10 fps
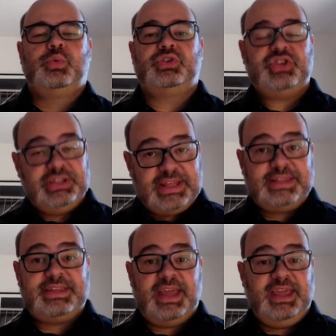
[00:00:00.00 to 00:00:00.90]
which he
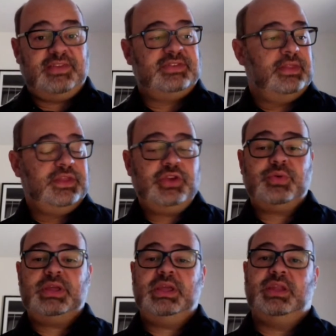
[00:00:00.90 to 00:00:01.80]
then takes the
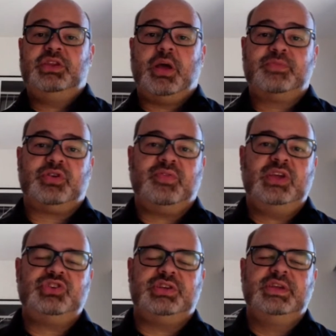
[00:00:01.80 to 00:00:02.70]
theory and the
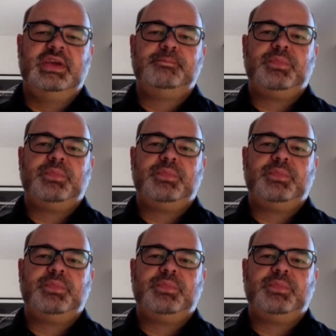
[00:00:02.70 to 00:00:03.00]
observation